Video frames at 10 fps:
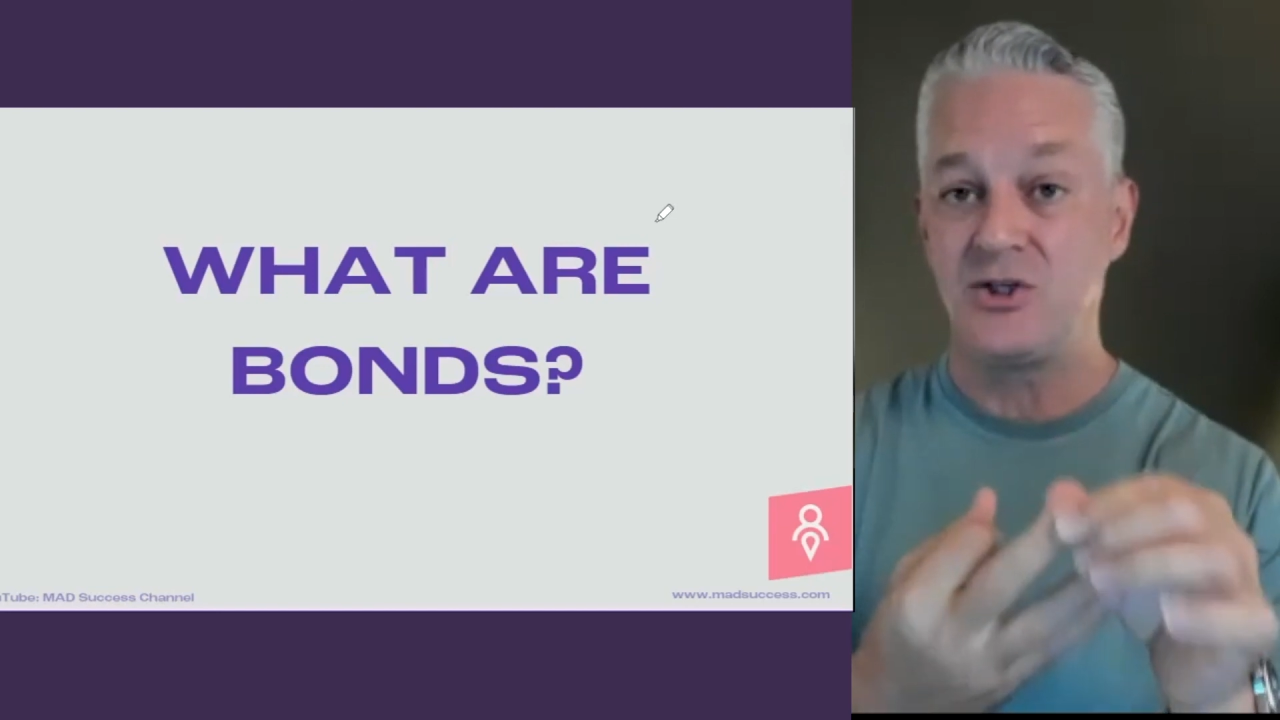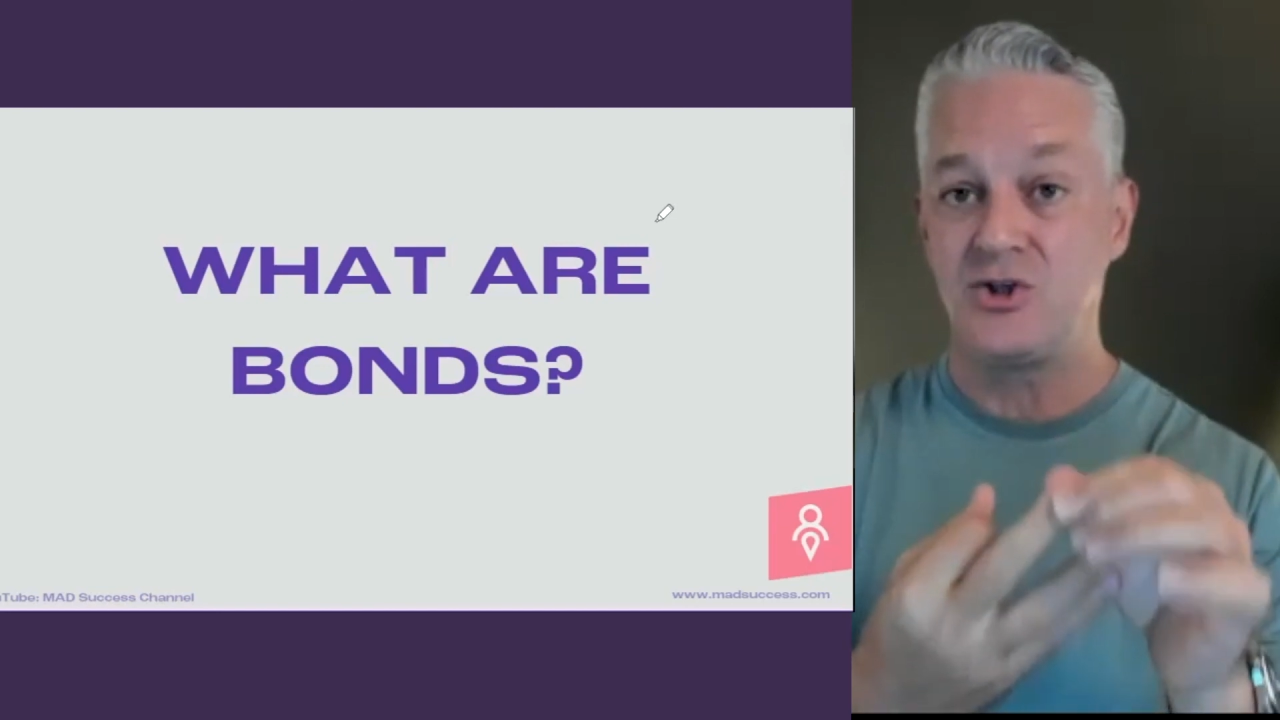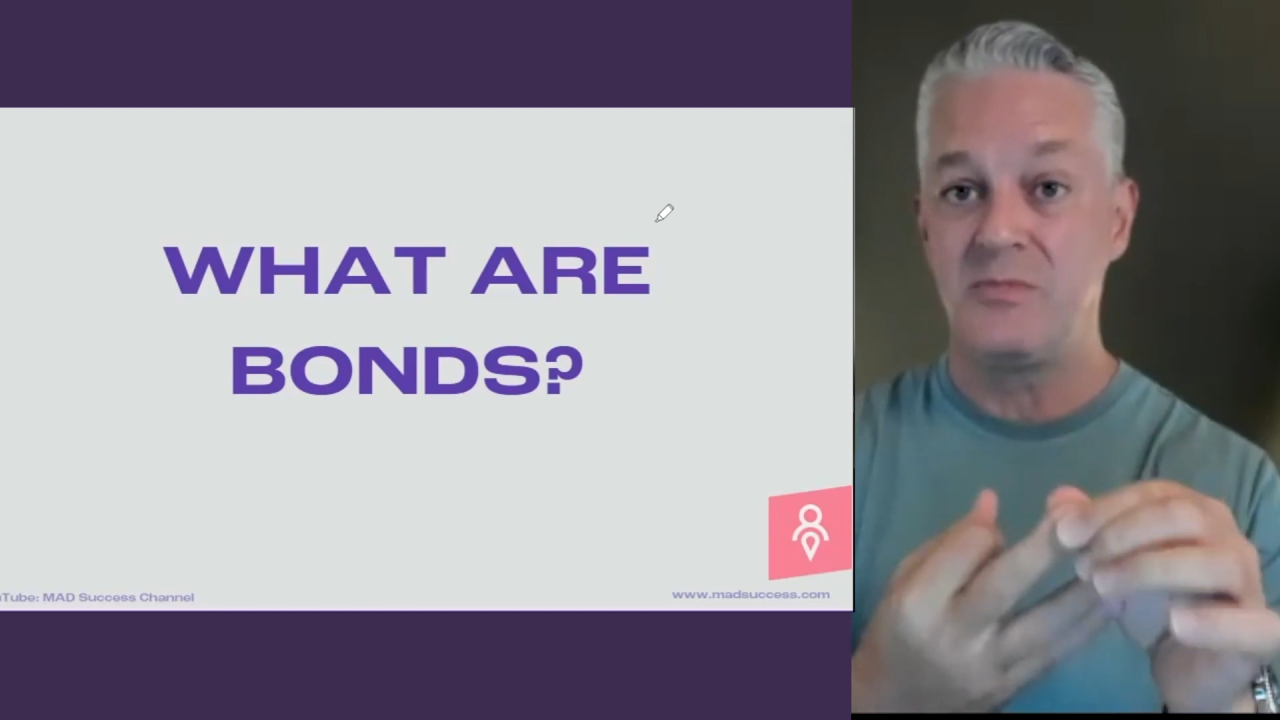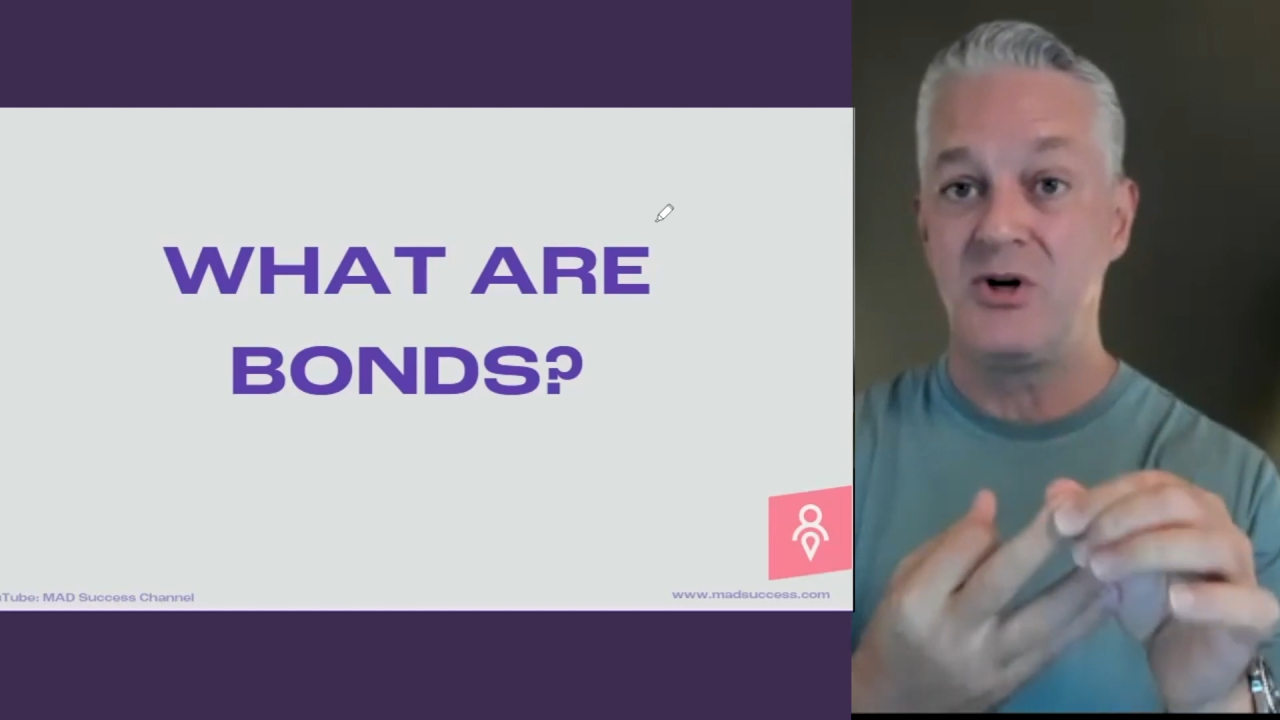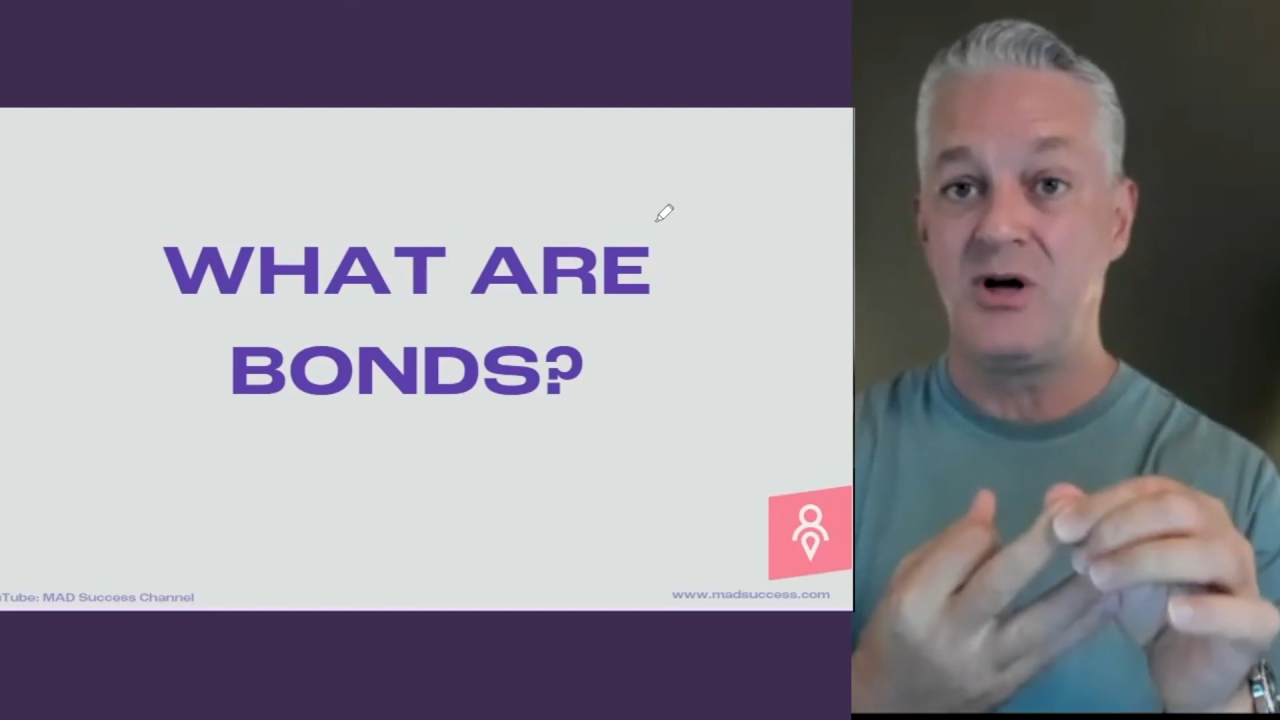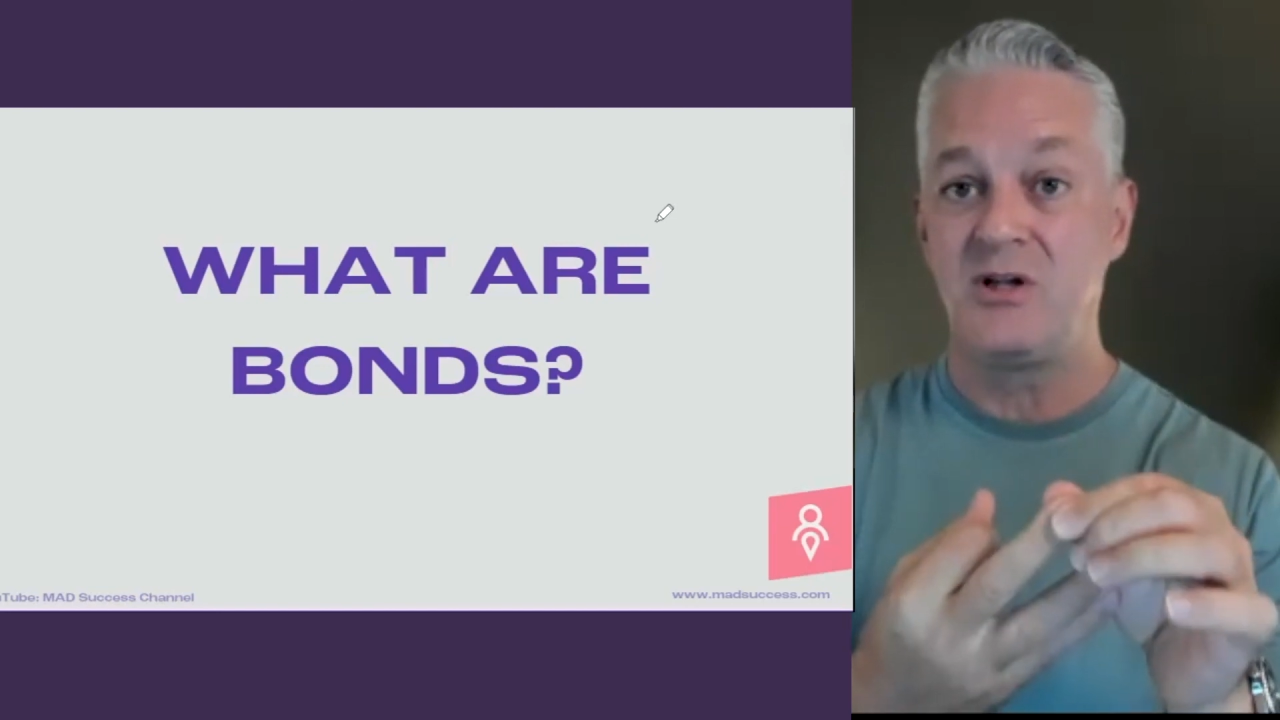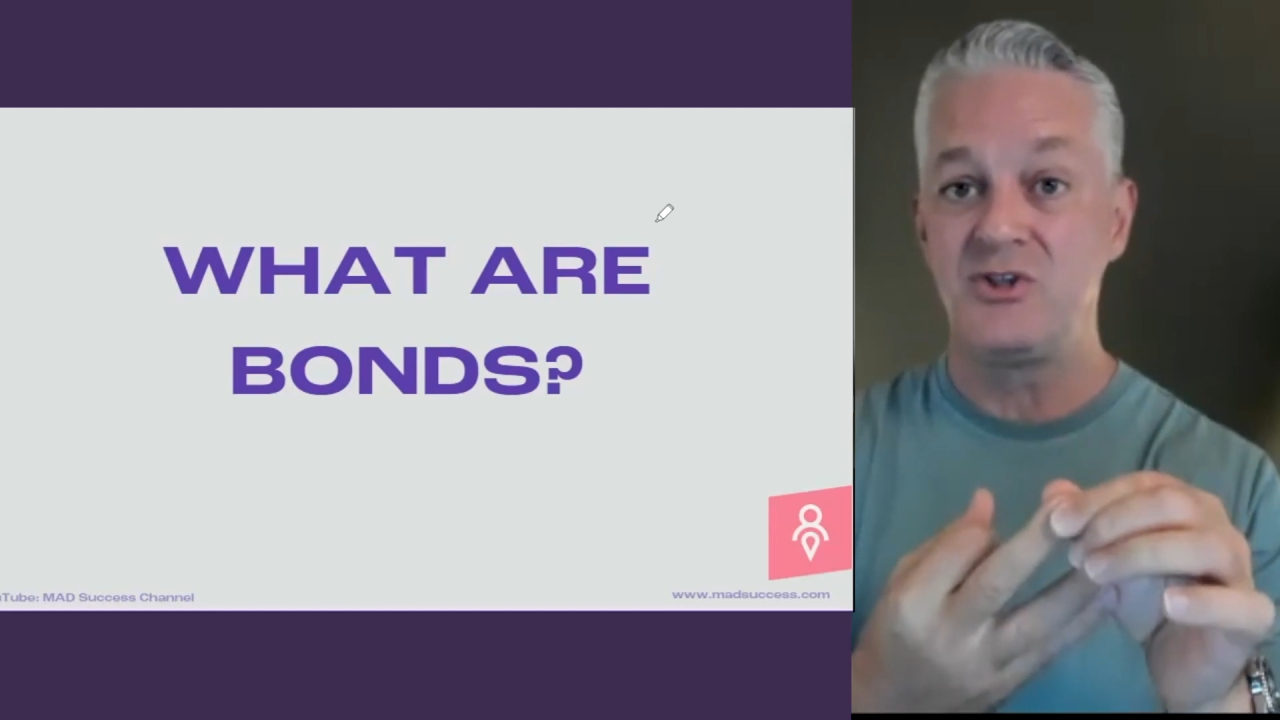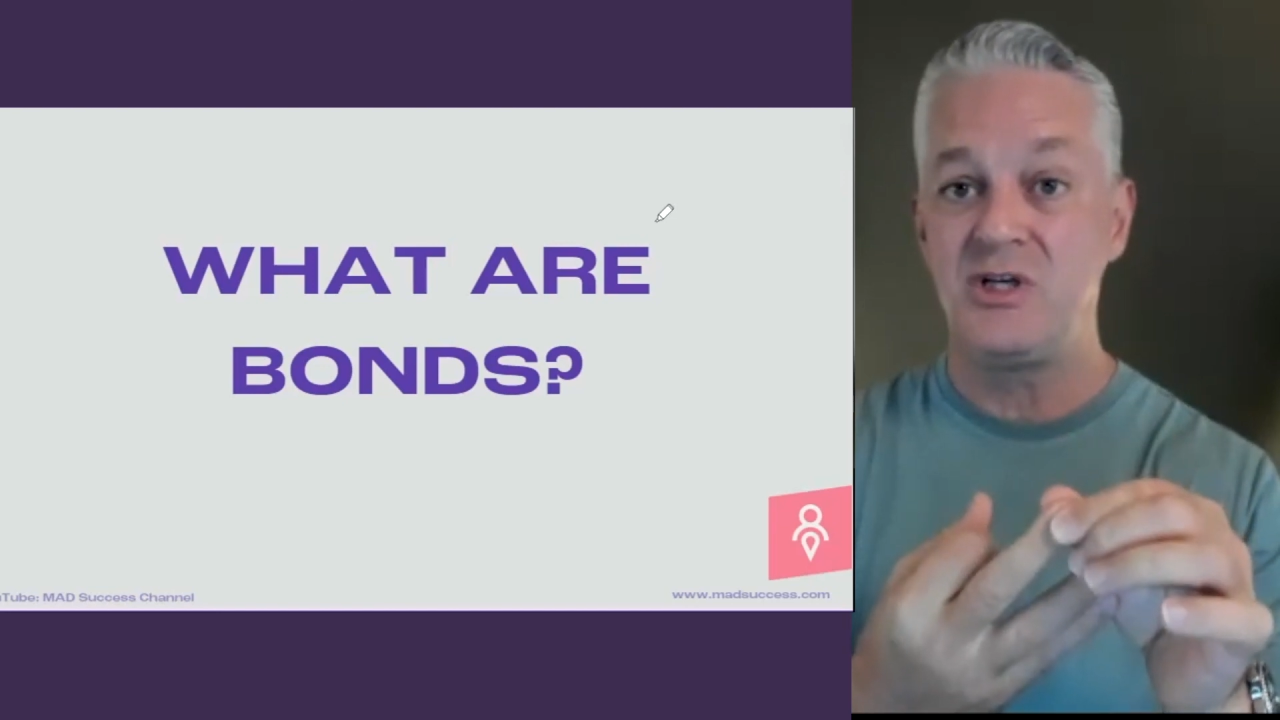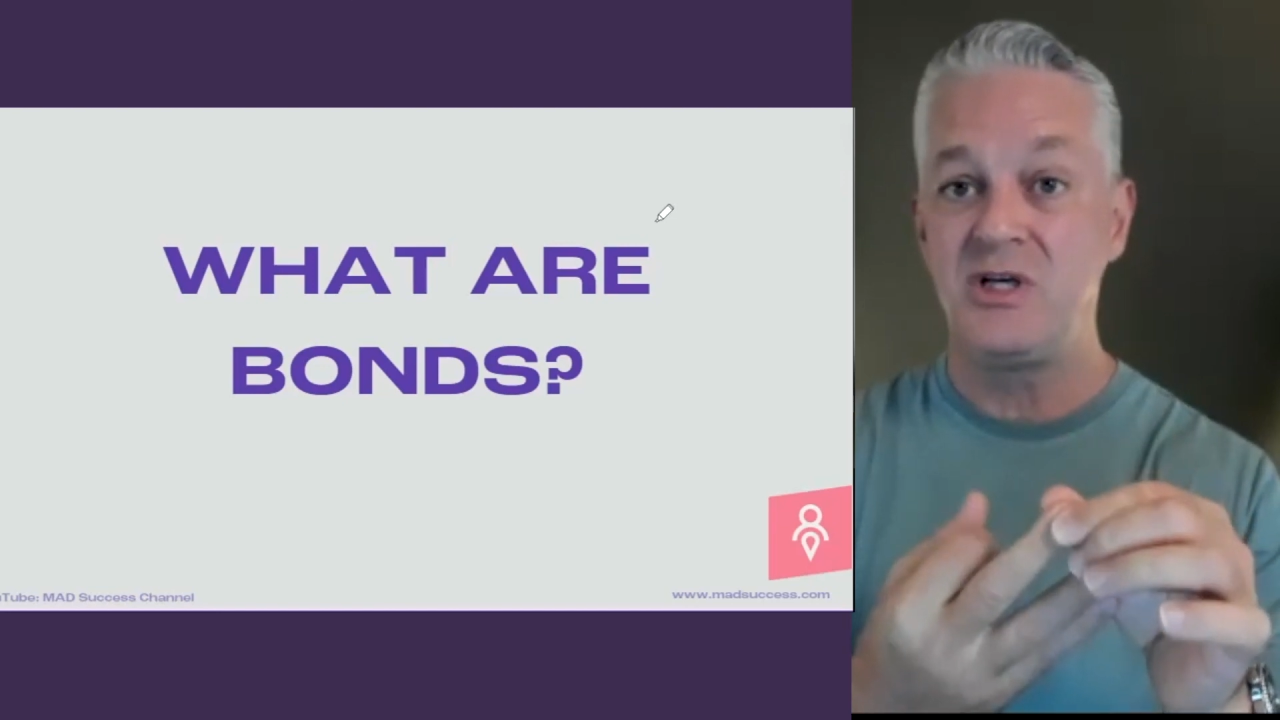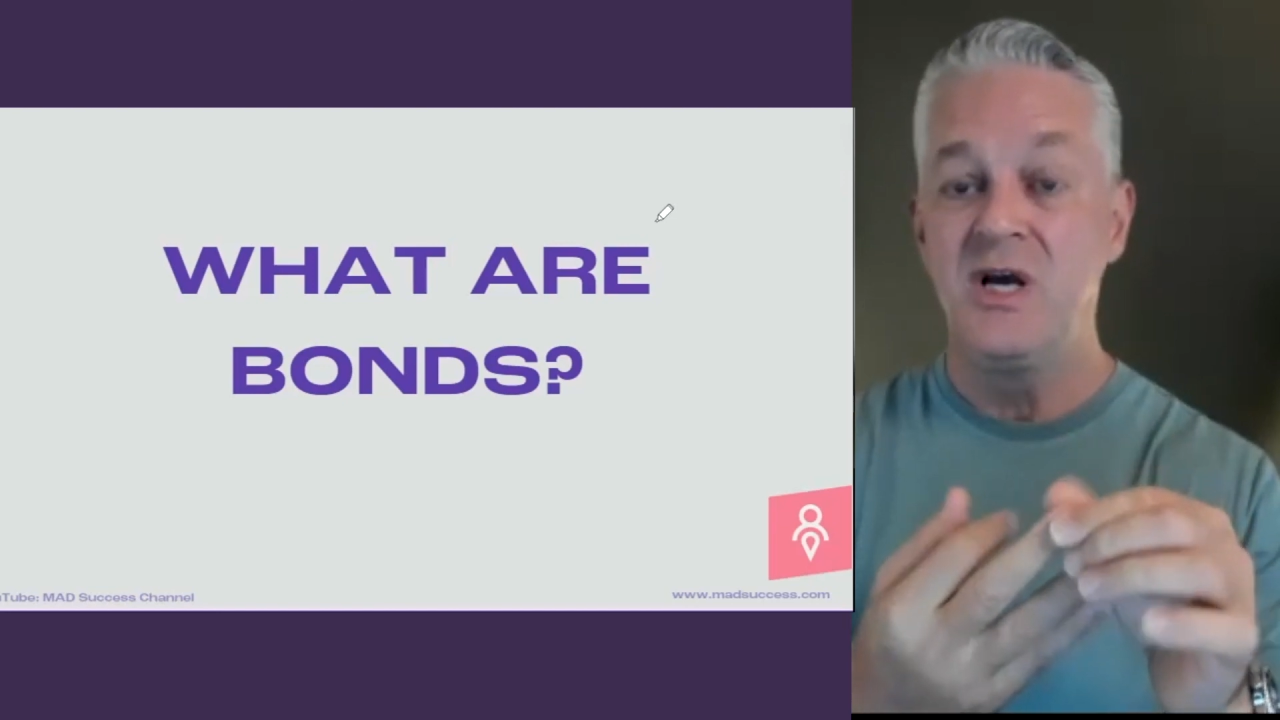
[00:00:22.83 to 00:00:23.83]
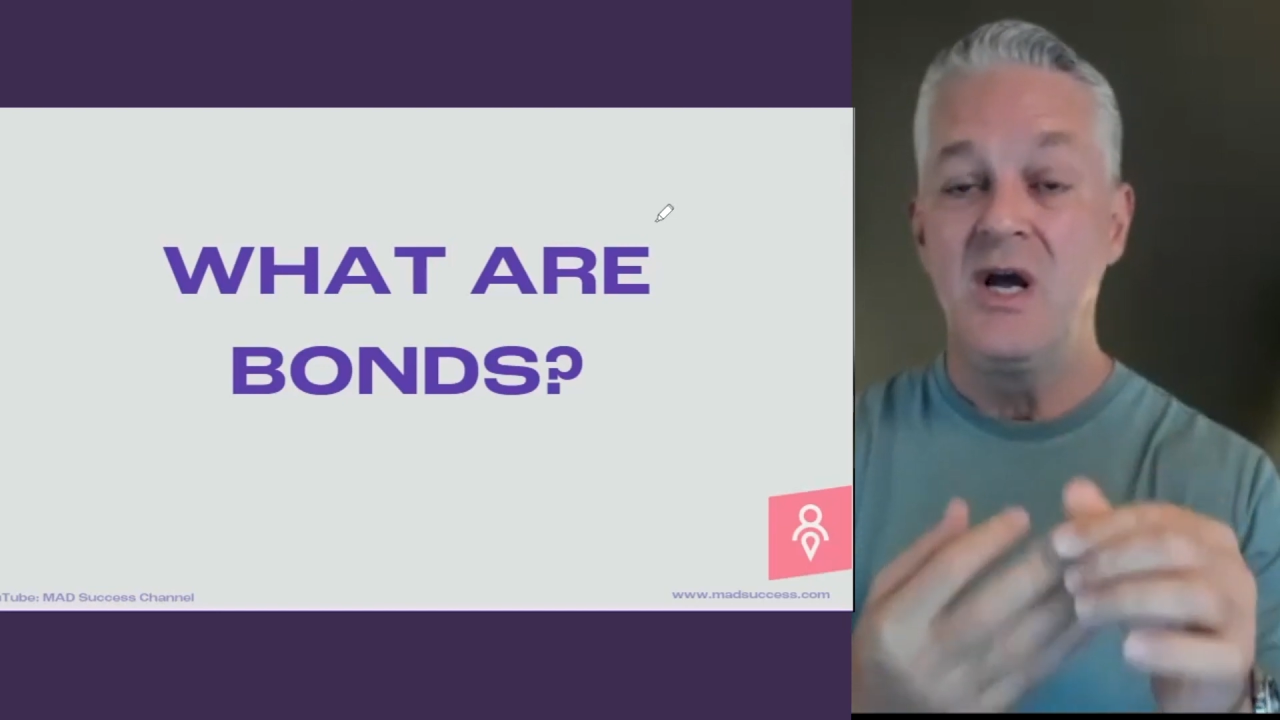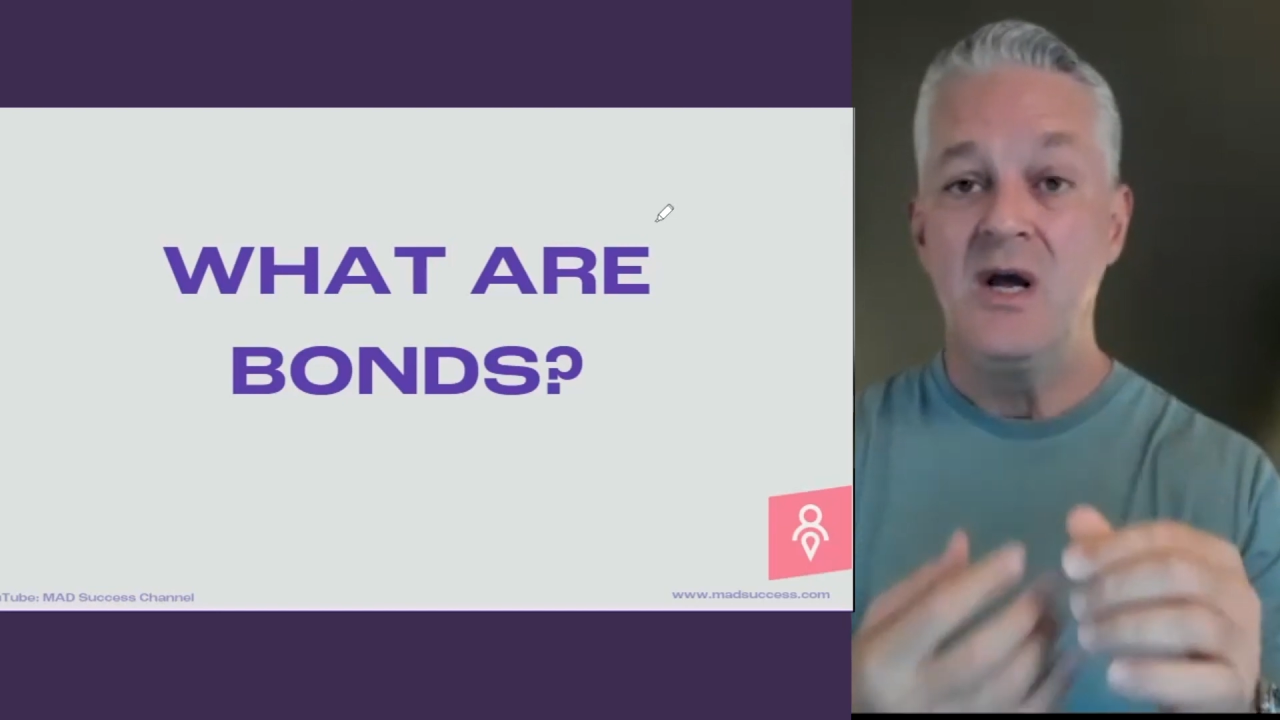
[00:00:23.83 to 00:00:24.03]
terminology.